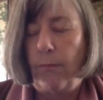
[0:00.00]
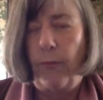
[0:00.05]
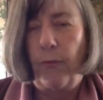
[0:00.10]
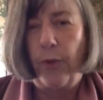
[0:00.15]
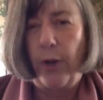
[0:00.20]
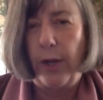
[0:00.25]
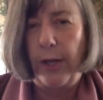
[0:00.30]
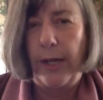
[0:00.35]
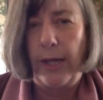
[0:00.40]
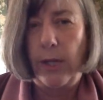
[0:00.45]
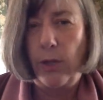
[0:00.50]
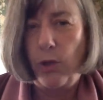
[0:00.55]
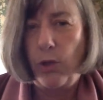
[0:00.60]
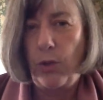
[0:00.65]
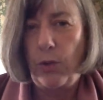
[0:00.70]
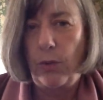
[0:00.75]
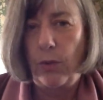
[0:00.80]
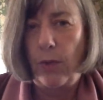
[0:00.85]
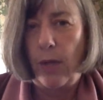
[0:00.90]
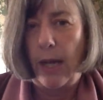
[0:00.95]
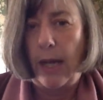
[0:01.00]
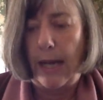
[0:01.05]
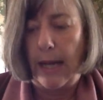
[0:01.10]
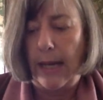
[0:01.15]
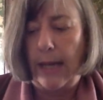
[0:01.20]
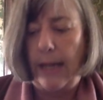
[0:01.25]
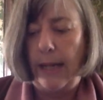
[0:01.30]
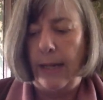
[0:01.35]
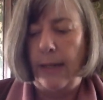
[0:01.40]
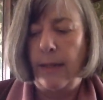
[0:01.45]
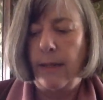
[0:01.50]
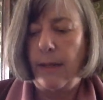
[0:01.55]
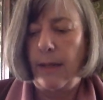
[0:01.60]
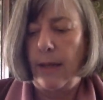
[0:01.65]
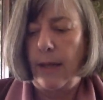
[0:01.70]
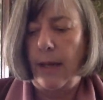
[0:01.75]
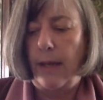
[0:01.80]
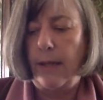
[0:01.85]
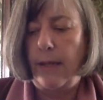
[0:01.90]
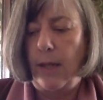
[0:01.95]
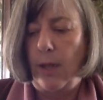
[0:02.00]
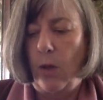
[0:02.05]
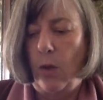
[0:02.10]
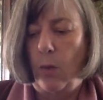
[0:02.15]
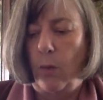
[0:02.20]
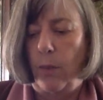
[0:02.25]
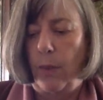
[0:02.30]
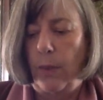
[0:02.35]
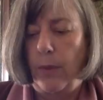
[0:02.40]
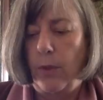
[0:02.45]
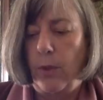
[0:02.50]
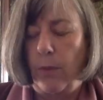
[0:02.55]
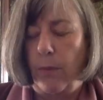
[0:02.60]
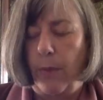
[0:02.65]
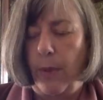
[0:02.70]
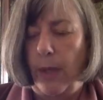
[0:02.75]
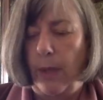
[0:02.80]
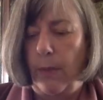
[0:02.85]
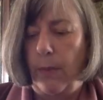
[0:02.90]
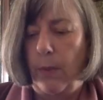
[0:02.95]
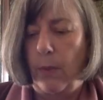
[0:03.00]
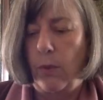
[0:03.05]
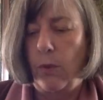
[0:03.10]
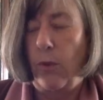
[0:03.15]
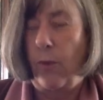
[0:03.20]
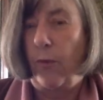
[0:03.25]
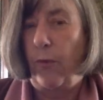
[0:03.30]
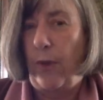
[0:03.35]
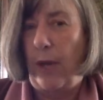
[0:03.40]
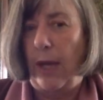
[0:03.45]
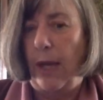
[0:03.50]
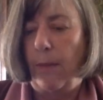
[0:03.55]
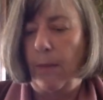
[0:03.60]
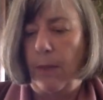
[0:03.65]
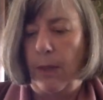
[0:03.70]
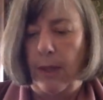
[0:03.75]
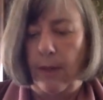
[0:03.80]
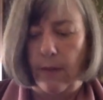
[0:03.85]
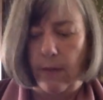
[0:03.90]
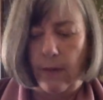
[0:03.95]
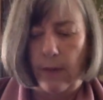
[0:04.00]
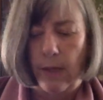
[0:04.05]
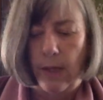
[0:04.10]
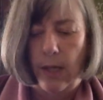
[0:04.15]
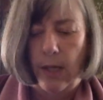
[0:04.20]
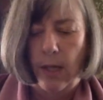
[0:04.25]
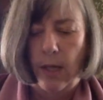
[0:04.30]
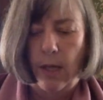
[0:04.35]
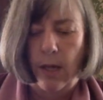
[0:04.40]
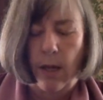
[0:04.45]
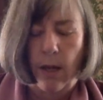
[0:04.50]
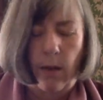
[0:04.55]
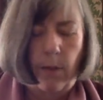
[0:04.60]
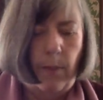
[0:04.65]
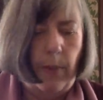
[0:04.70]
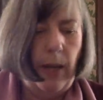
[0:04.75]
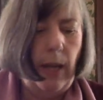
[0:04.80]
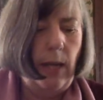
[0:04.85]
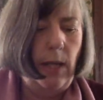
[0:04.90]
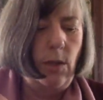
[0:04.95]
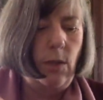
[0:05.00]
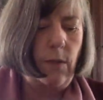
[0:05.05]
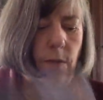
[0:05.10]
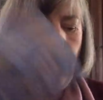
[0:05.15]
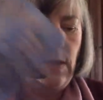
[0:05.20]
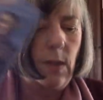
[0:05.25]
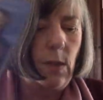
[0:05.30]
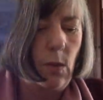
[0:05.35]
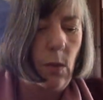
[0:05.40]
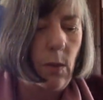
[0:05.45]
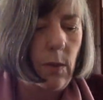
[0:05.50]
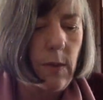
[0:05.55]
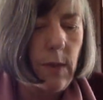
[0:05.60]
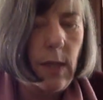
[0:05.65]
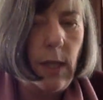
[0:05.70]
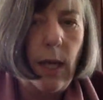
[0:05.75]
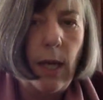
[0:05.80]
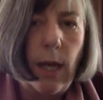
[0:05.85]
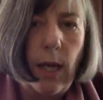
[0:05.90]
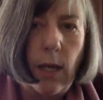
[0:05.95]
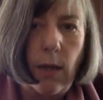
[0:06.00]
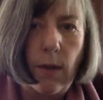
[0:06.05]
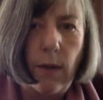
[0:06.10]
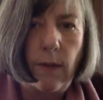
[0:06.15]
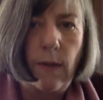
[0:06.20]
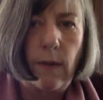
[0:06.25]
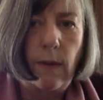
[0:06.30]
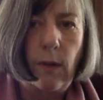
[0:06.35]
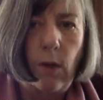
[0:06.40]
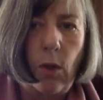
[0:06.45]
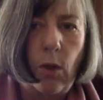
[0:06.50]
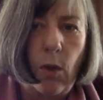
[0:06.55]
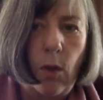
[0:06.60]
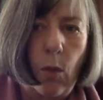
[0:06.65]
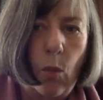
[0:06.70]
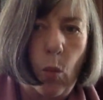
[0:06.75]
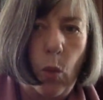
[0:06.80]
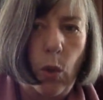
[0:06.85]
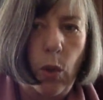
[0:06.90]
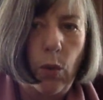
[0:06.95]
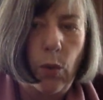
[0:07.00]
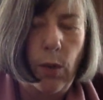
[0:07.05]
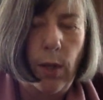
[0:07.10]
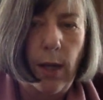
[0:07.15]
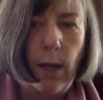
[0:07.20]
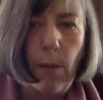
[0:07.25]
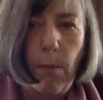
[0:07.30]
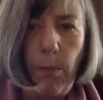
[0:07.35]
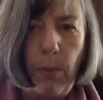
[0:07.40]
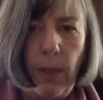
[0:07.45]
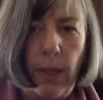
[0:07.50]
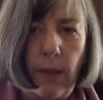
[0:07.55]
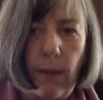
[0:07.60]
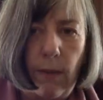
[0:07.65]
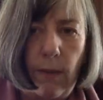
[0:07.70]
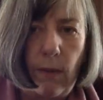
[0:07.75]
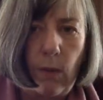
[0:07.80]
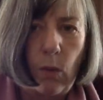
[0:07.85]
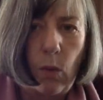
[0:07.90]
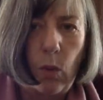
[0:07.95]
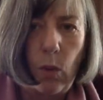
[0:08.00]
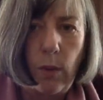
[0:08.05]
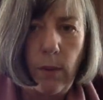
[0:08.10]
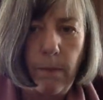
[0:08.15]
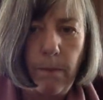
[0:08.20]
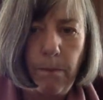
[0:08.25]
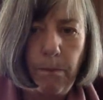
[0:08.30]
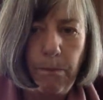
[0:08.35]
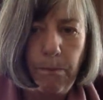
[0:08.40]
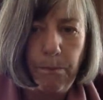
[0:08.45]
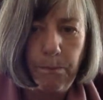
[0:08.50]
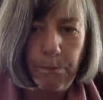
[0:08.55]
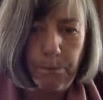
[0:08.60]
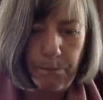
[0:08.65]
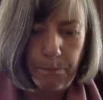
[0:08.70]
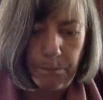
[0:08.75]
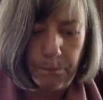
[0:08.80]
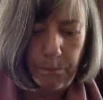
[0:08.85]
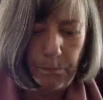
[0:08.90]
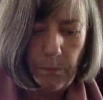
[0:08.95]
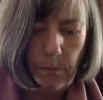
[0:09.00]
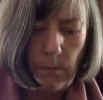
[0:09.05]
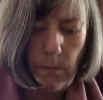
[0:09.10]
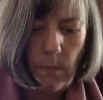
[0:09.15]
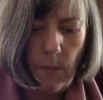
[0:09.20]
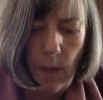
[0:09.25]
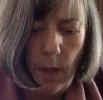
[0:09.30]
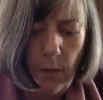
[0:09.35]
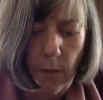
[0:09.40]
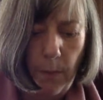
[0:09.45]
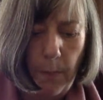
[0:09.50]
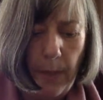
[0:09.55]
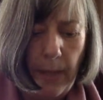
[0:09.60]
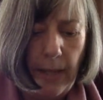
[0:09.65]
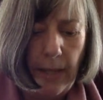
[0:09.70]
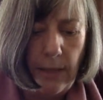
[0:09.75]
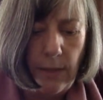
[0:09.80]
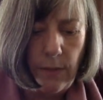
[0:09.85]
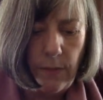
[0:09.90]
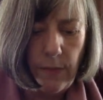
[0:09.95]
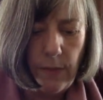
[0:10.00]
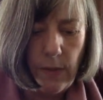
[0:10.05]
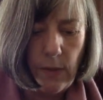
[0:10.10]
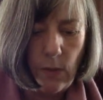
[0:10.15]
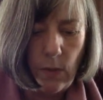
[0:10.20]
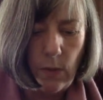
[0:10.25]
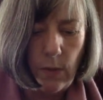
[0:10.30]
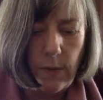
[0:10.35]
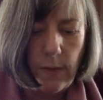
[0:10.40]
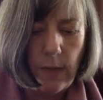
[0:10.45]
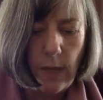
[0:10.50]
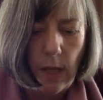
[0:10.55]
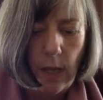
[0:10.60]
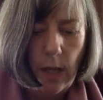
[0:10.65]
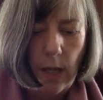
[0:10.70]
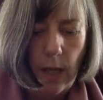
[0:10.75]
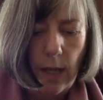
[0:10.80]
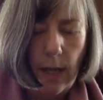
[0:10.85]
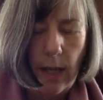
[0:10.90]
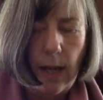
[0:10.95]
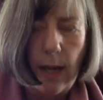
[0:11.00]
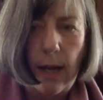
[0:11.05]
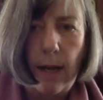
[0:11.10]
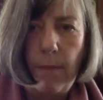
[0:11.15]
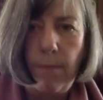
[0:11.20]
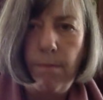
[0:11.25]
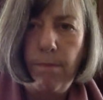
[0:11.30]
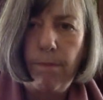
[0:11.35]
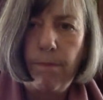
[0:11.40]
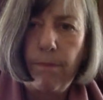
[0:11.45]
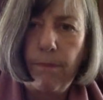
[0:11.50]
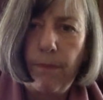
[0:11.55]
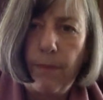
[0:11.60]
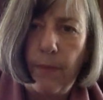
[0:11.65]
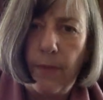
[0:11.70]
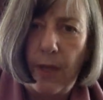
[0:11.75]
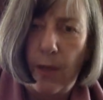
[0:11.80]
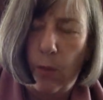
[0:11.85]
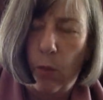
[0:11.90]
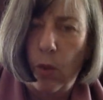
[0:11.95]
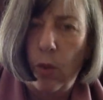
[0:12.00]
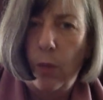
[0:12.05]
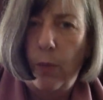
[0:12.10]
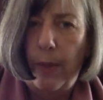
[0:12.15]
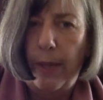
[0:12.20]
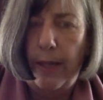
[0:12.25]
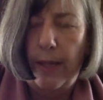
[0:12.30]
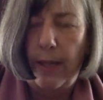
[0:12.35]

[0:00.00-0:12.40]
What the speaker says: financial aid and help to people, to families. Page of Swords, yeah, this is her wielding a big sword. The Page of Swords. There will be